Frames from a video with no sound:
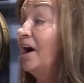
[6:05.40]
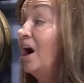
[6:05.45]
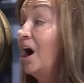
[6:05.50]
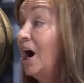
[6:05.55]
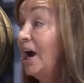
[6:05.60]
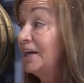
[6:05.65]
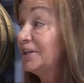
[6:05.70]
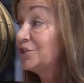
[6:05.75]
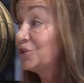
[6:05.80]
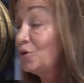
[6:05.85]
And
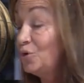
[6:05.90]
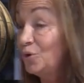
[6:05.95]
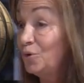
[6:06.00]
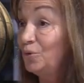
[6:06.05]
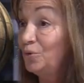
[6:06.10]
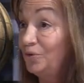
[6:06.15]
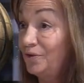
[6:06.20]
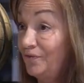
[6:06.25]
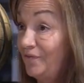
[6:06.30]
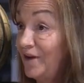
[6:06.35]
I
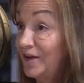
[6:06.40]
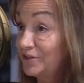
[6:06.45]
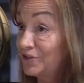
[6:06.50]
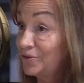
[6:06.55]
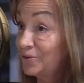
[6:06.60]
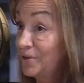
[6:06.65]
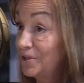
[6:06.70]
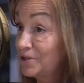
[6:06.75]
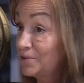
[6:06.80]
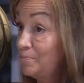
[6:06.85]
told the
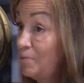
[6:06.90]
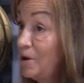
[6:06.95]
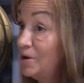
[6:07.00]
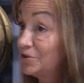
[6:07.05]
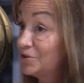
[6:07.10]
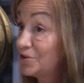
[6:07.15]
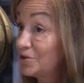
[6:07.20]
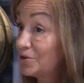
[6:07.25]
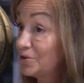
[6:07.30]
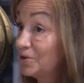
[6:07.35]
Vassarette
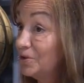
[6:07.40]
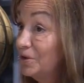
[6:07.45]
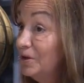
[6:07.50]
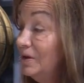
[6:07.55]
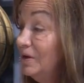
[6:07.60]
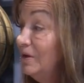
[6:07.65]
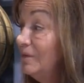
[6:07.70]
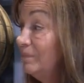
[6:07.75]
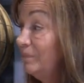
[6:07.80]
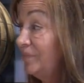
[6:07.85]
sponsor
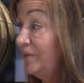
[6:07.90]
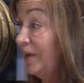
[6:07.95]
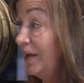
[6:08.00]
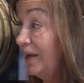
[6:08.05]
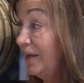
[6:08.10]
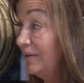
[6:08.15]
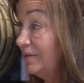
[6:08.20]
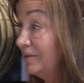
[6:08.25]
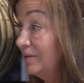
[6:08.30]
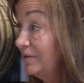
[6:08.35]

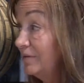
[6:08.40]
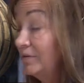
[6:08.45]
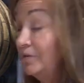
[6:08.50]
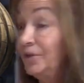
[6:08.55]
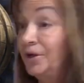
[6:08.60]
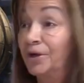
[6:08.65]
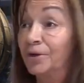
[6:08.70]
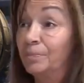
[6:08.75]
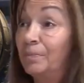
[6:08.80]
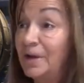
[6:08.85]
that
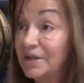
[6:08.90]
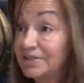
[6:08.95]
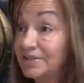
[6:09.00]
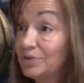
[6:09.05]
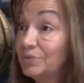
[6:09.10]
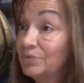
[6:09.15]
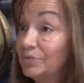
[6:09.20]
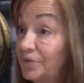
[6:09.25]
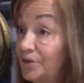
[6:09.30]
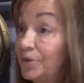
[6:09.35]
they're
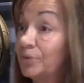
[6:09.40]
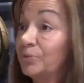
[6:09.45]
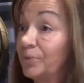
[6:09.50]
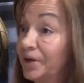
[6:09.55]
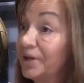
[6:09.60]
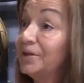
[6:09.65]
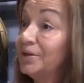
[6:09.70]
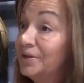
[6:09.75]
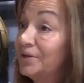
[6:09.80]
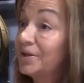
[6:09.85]

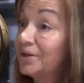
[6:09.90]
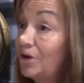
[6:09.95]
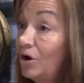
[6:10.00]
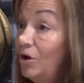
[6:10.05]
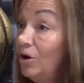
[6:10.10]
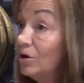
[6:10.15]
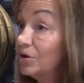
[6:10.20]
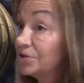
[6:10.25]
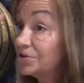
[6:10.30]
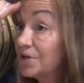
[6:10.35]
rigging the
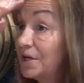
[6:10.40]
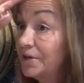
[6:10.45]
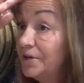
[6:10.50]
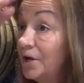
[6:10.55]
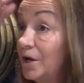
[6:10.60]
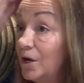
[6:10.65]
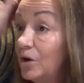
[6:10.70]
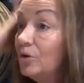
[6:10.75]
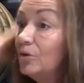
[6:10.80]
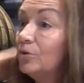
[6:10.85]
cars. I
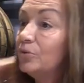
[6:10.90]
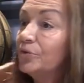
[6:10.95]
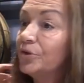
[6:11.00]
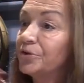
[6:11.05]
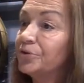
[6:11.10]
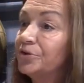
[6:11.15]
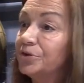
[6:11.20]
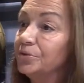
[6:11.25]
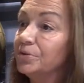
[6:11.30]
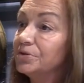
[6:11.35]
know
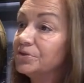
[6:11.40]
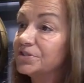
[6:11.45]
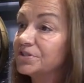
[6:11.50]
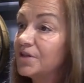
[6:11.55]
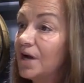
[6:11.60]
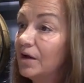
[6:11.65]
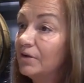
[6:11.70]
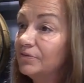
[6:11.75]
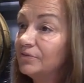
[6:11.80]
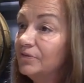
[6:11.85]
they're doing
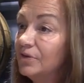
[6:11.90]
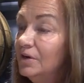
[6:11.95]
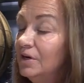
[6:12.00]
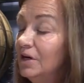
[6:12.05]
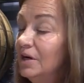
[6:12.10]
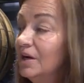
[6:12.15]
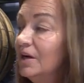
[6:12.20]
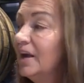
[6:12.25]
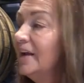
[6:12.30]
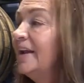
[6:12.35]
stuff,
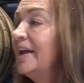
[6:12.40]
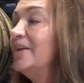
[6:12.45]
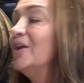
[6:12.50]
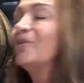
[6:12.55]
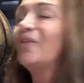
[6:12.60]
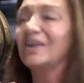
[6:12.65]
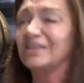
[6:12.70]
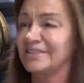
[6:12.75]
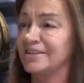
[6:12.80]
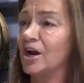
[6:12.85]
and I
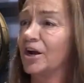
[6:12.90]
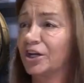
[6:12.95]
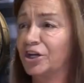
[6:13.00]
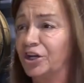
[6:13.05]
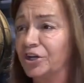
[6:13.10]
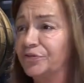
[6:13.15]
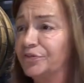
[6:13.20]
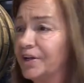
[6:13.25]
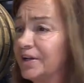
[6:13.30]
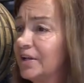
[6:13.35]
know that's not a
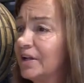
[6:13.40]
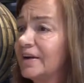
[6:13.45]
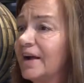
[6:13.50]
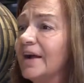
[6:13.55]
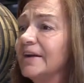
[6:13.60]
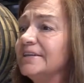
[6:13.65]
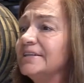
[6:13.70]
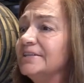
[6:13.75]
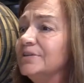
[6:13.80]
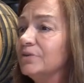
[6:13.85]
good thing. Like,
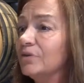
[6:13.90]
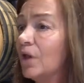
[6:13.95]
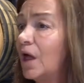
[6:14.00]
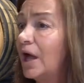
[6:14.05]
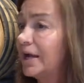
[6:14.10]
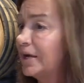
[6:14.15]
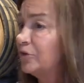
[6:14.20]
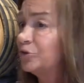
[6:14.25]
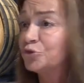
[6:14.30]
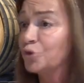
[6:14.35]
I didn't
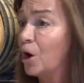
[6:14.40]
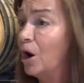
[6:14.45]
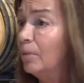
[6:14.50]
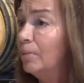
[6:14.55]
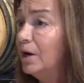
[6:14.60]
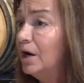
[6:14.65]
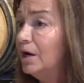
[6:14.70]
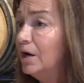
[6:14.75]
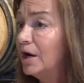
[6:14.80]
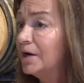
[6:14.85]
like
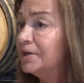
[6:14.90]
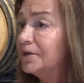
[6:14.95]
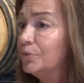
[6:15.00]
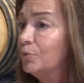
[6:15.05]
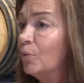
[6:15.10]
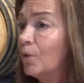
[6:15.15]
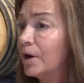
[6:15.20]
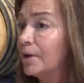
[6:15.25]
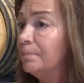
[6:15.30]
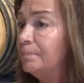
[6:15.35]
drama. I
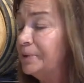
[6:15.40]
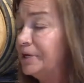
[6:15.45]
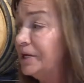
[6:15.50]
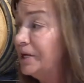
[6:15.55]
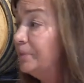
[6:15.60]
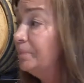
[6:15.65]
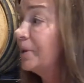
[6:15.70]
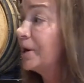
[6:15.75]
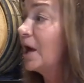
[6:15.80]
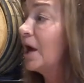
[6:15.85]
didn't want to
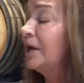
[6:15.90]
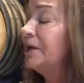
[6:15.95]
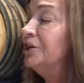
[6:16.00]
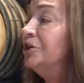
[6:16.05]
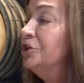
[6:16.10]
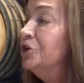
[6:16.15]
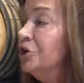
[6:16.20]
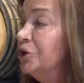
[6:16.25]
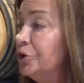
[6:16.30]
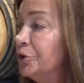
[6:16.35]
be, but I
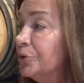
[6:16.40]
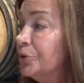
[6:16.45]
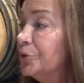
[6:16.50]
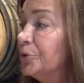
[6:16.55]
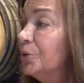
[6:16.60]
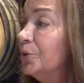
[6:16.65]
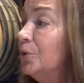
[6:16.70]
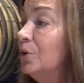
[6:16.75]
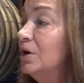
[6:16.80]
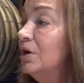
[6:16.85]

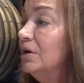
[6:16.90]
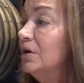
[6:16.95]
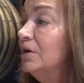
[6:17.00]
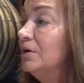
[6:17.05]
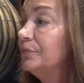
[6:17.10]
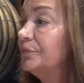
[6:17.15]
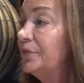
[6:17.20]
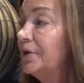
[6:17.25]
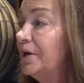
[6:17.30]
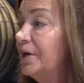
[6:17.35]
knew
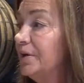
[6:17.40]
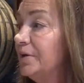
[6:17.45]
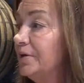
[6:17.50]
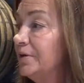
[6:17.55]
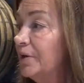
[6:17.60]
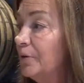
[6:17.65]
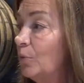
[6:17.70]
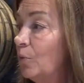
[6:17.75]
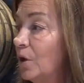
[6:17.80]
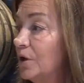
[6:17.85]

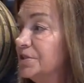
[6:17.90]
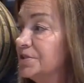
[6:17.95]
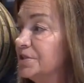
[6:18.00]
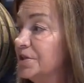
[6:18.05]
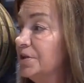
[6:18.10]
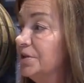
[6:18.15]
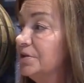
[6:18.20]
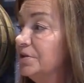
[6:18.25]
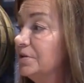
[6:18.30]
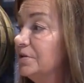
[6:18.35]
that they
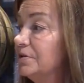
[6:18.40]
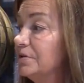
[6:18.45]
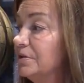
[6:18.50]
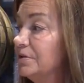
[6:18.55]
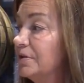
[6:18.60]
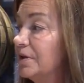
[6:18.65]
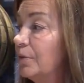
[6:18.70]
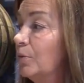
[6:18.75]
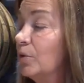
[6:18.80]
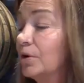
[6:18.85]
weren't
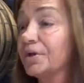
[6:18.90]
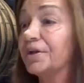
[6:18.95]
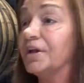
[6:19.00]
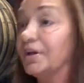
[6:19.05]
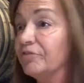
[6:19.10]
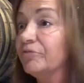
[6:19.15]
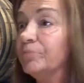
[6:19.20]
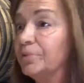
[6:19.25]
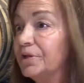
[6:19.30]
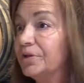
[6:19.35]

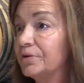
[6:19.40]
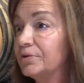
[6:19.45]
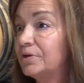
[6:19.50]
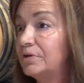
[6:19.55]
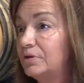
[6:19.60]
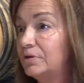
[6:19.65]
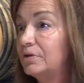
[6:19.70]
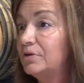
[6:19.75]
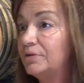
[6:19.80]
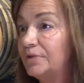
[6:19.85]
giving me
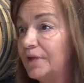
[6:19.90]
the